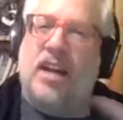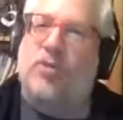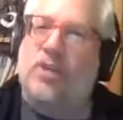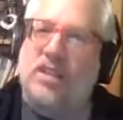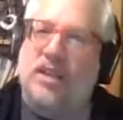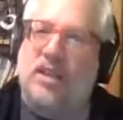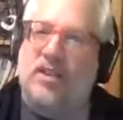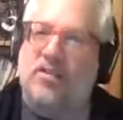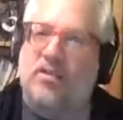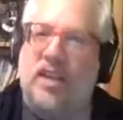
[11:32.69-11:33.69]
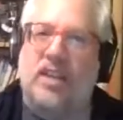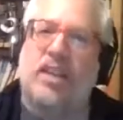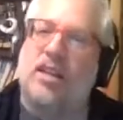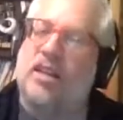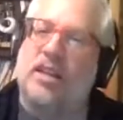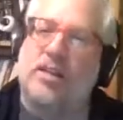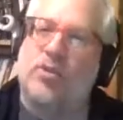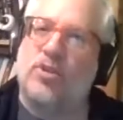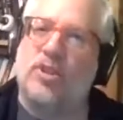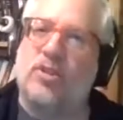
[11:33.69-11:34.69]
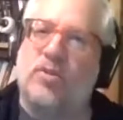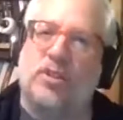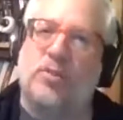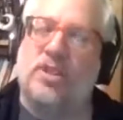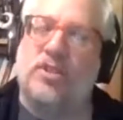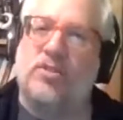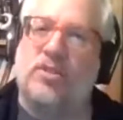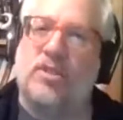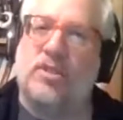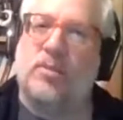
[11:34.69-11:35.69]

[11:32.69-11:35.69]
I want to give and that I think is more useful to my students.